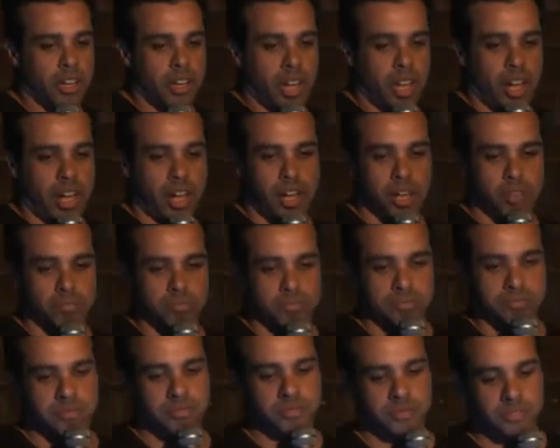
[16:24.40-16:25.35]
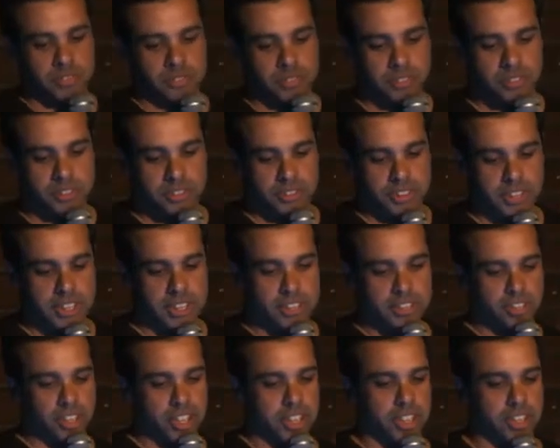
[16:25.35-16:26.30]
The
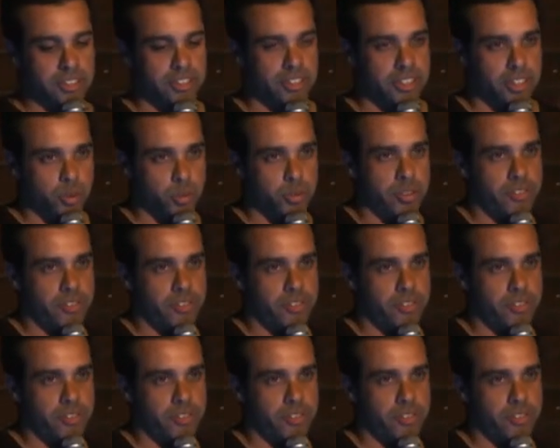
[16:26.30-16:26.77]
next challenge that